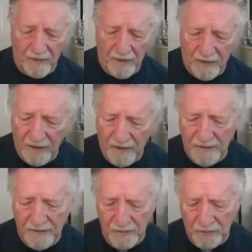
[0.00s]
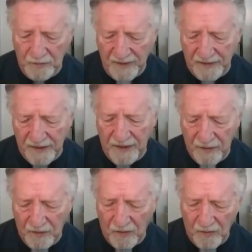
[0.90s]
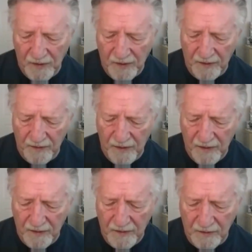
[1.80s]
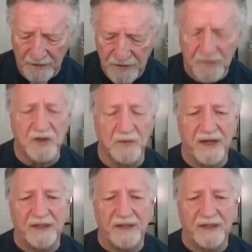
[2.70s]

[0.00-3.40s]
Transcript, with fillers: who may not know, uh, cartoons are made now by